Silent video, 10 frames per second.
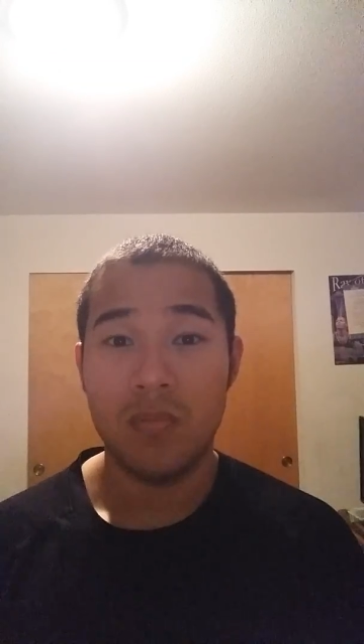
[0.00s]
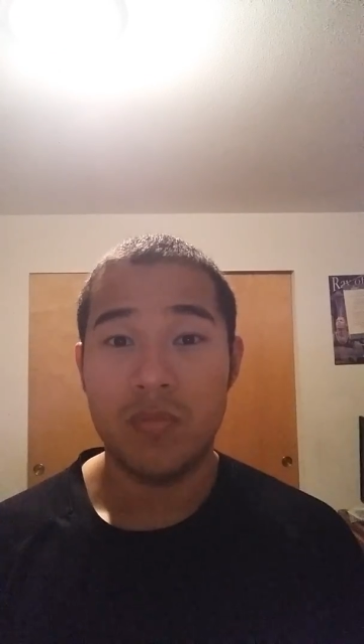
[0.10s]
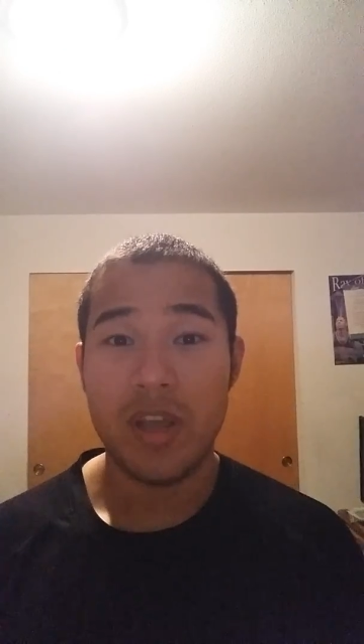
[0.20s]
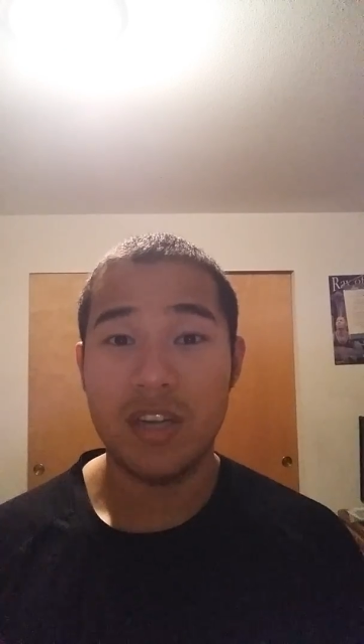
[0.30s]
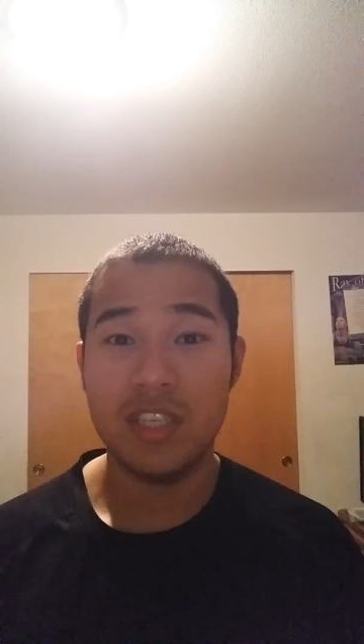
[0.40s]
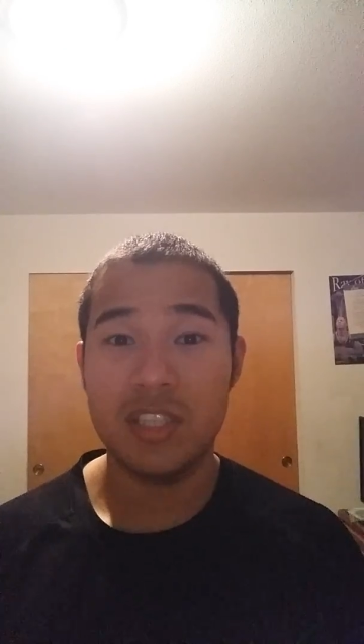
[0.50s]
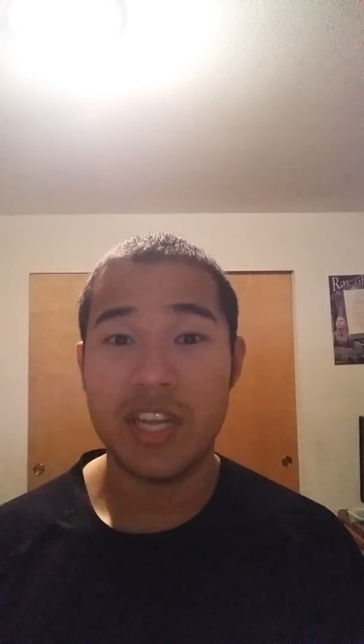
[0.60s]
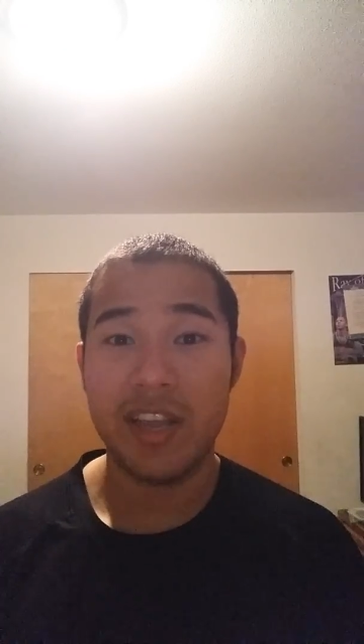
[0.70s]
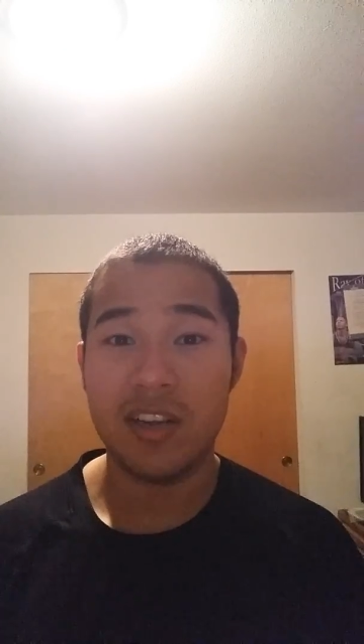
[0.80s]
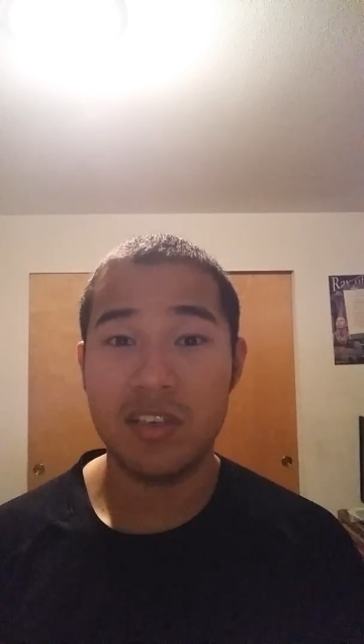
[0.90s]
the
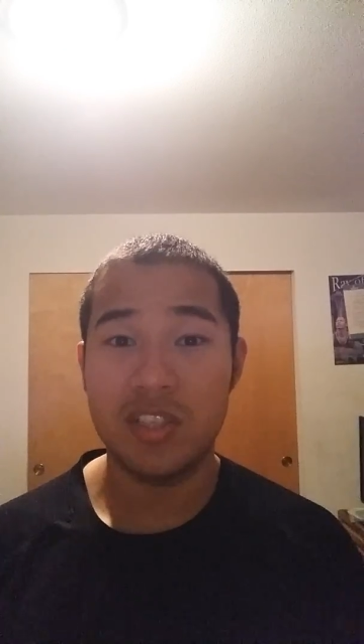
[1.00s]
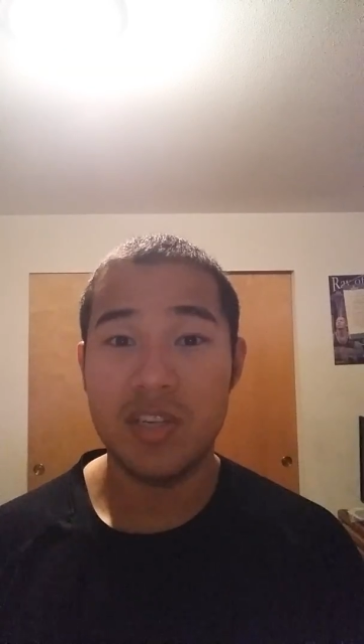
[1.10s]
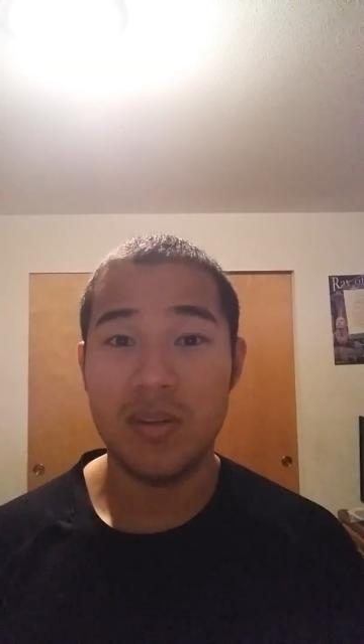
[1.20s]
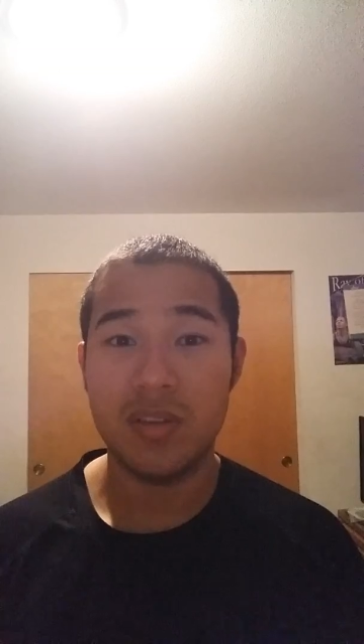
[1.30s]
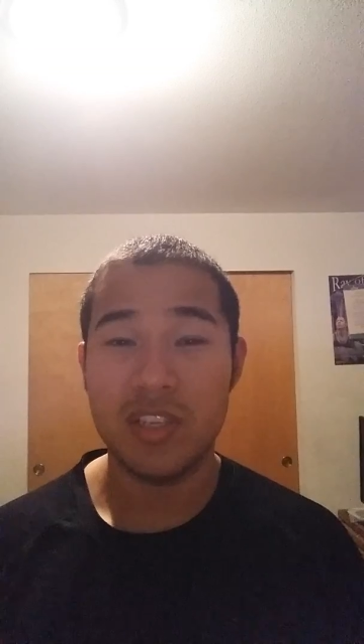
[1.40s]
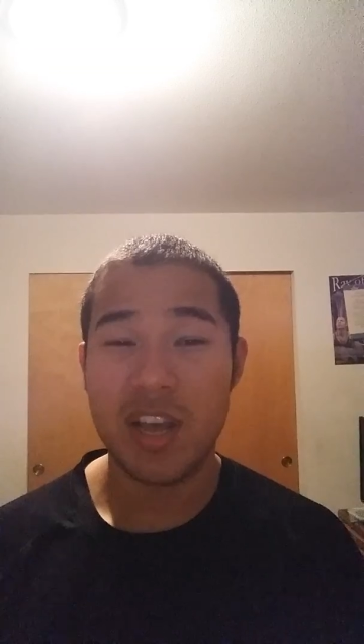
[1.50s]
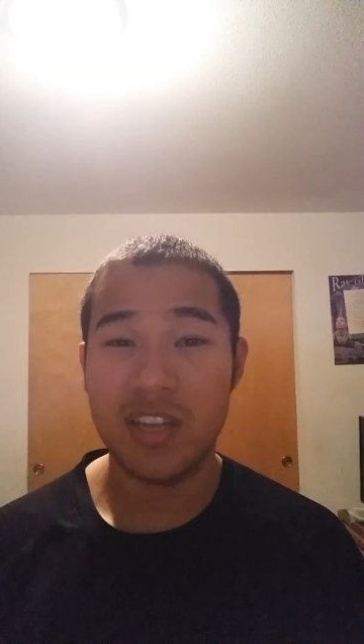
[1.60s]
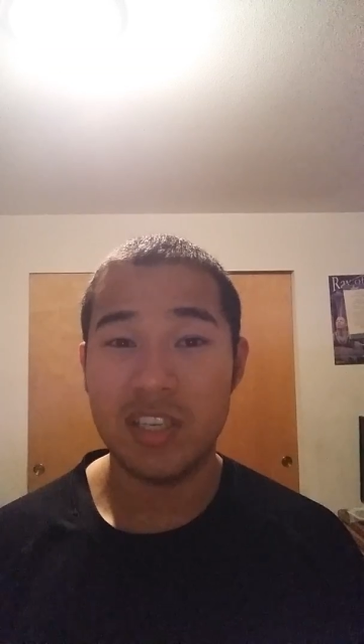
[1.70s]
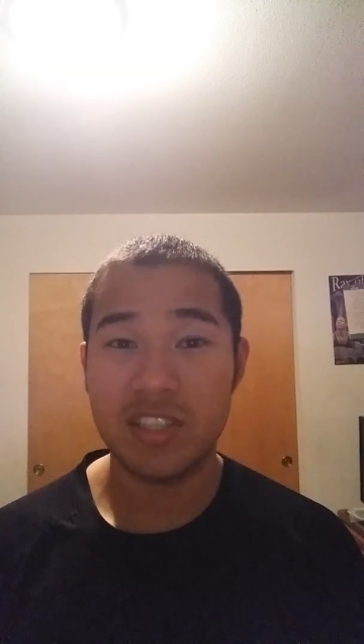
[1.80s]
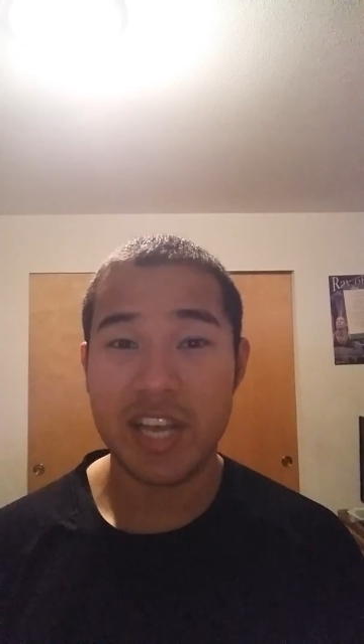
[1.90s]
undertaker do the
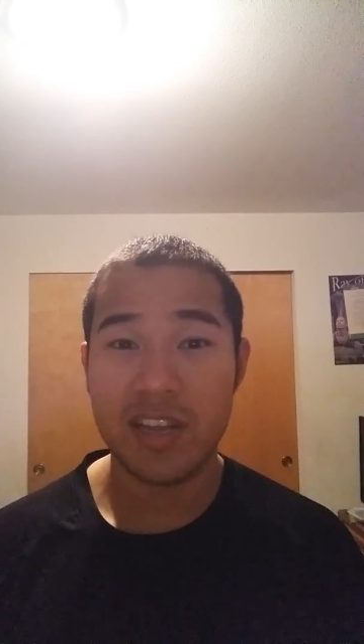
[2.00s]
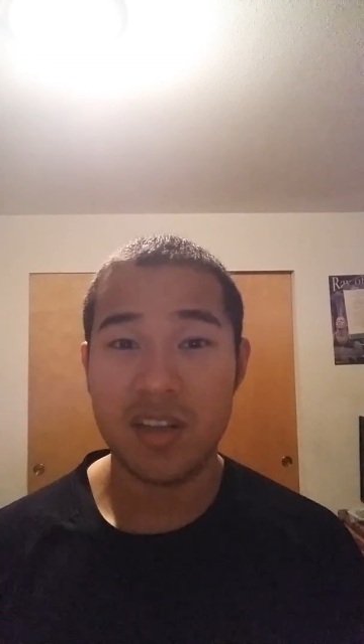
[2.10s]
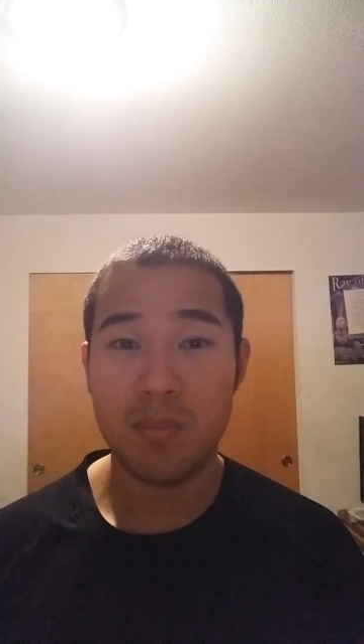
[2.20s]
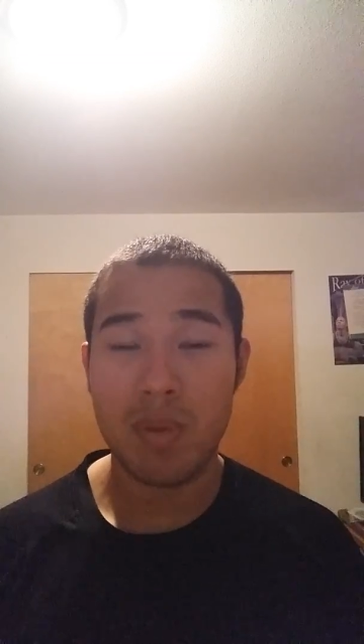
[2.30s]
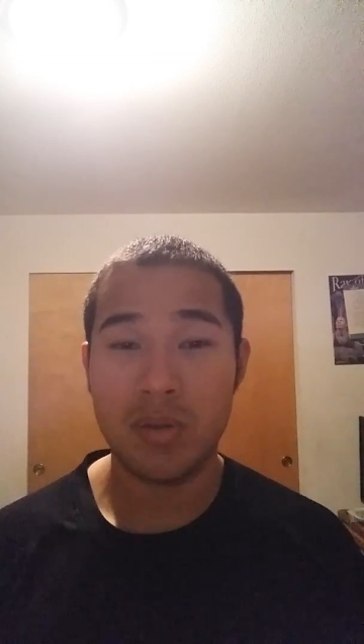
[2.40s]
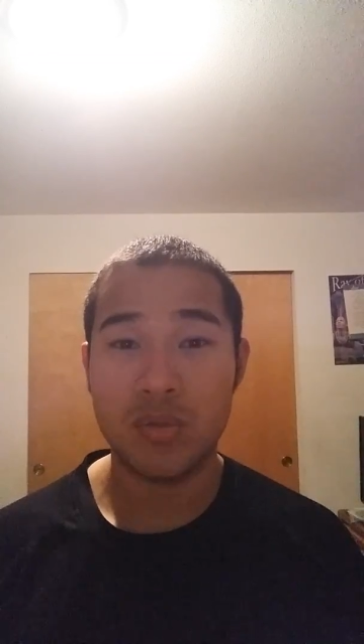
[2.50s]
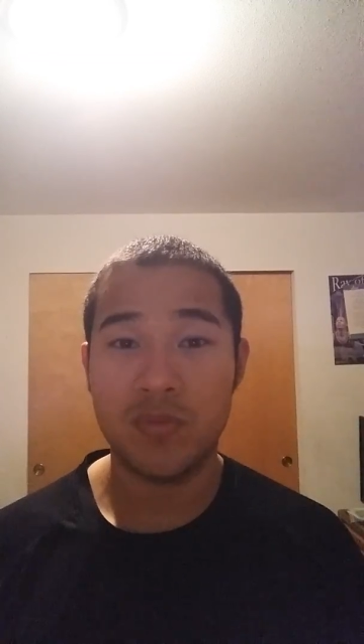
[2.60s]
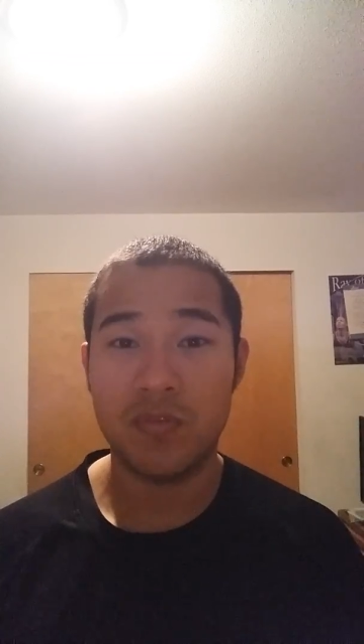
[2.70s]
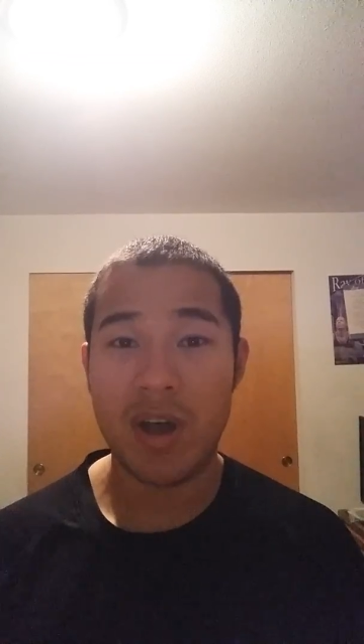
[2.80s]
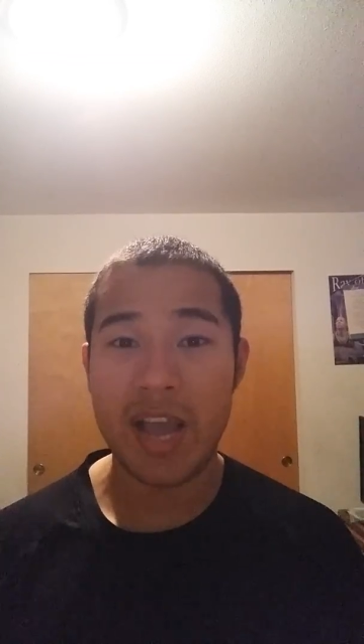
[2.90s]
undertaker most
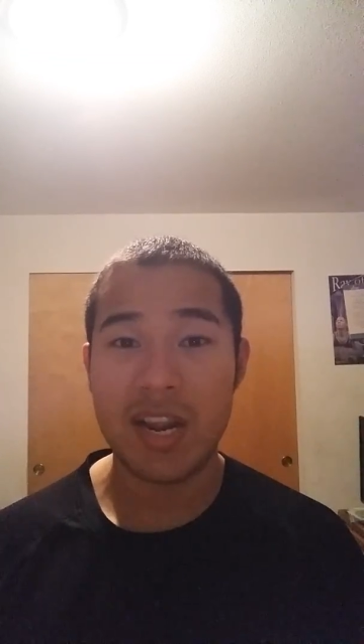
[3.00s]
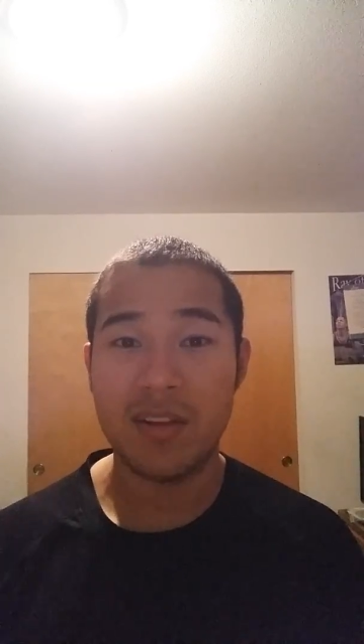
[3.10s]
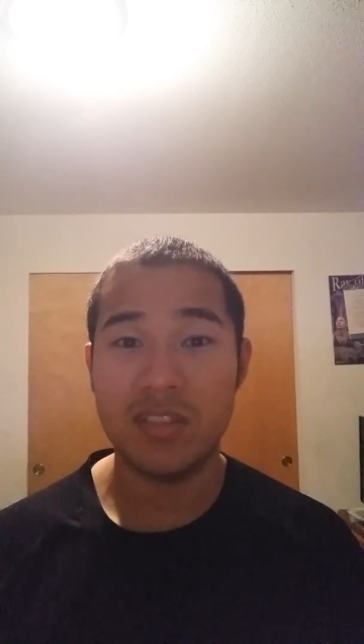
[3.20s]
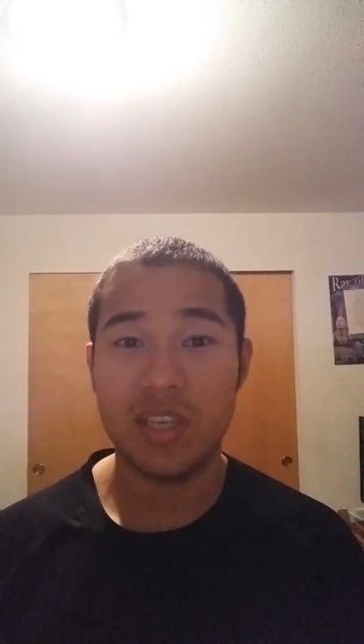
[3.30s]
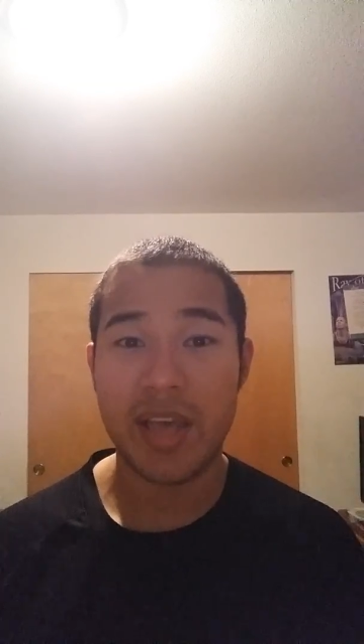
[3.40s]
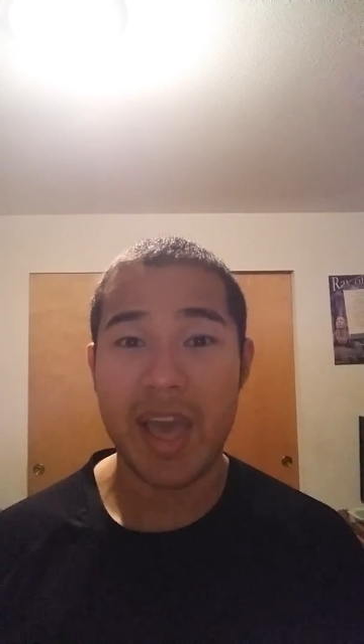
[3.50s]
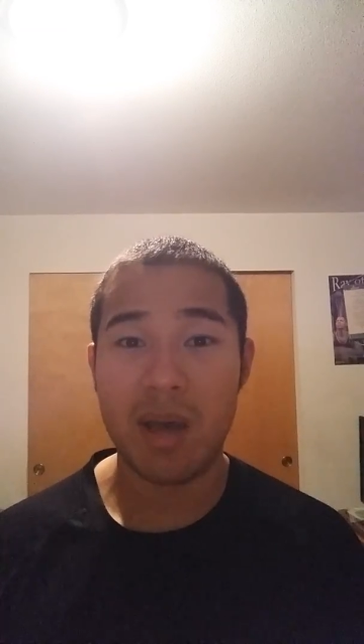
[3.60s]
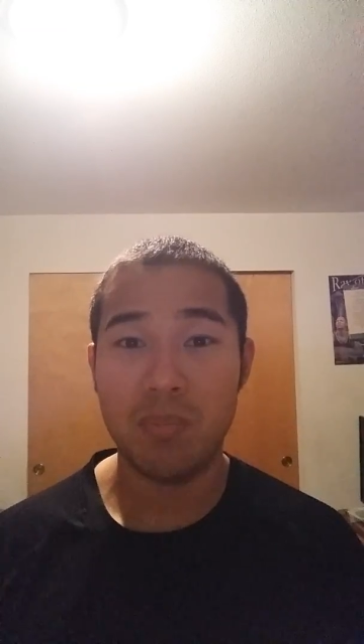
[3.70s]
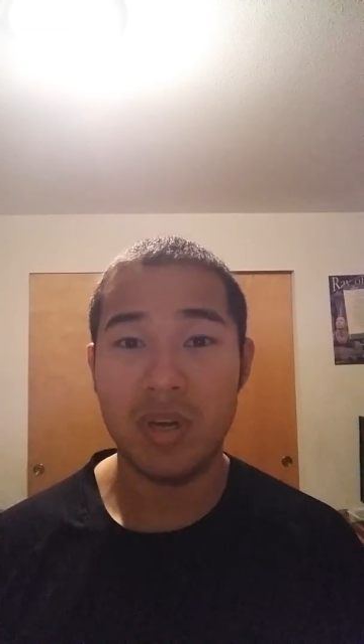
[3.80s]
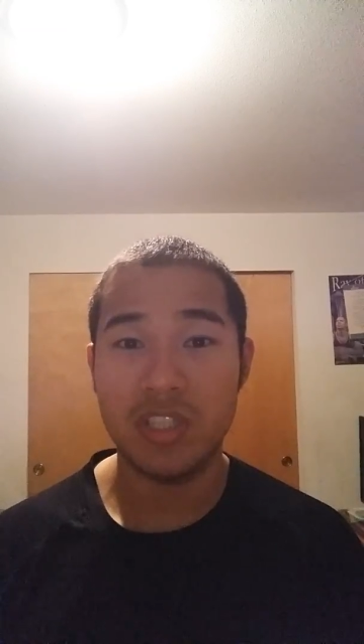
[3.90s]
fighting to
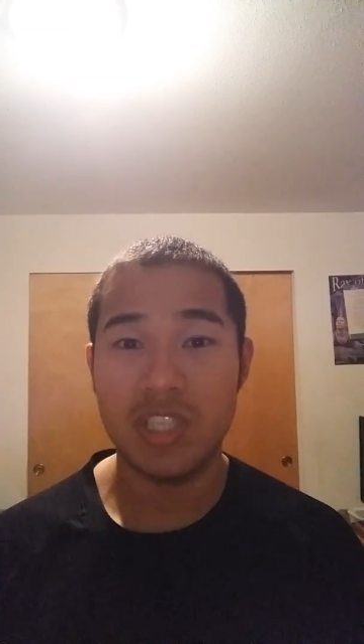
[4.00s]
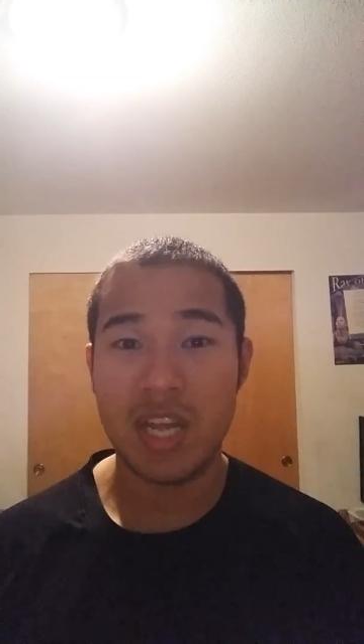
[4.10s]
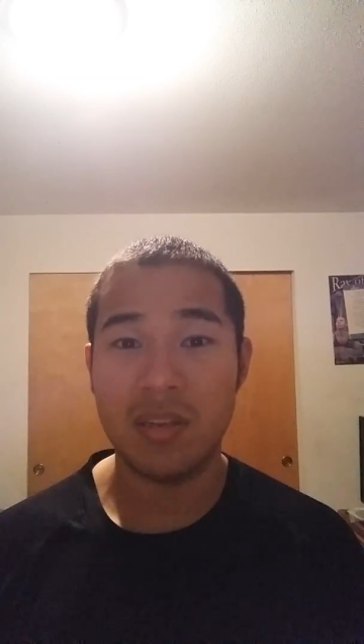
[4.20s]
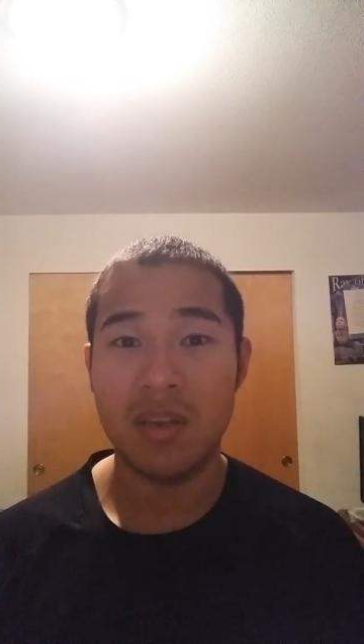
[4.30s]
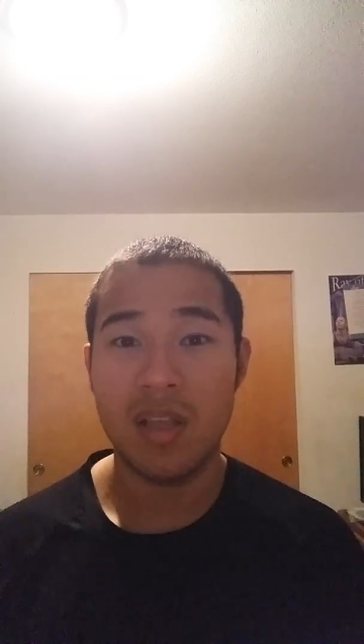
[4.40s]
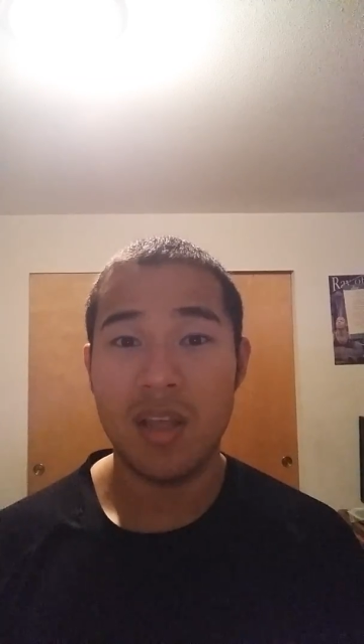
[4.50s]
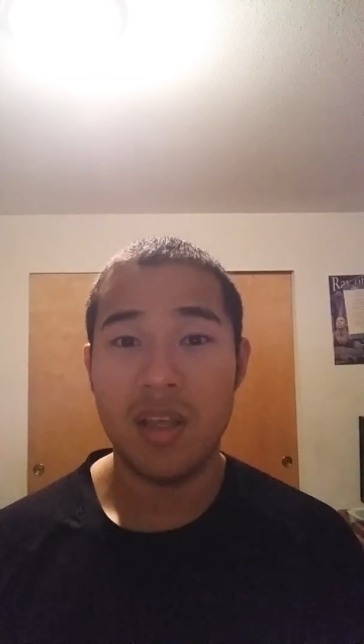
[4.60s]
ambushing